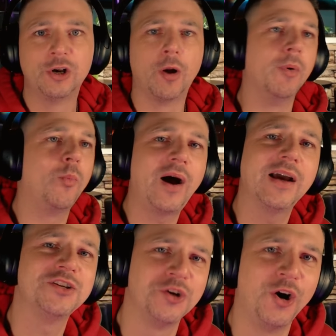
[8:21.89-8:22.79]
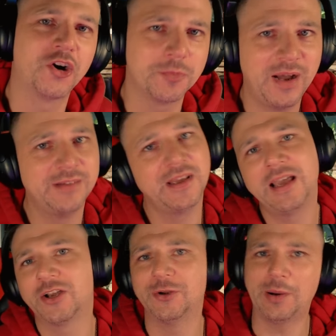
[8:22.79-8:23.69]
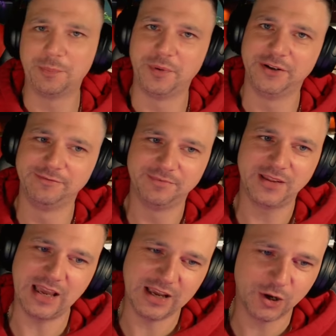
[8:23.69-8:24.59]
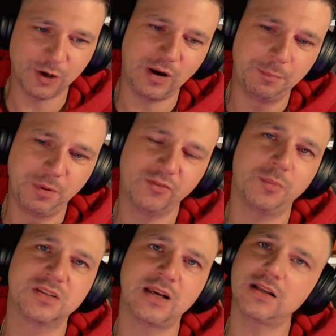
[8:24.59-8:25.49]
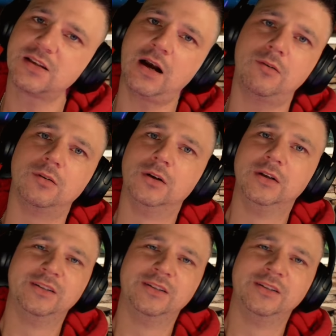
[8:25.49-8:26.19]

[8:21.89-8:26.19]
Come and white chalk, man. It ain't gonna happen. It ain't gonna happen. I've got my tats out.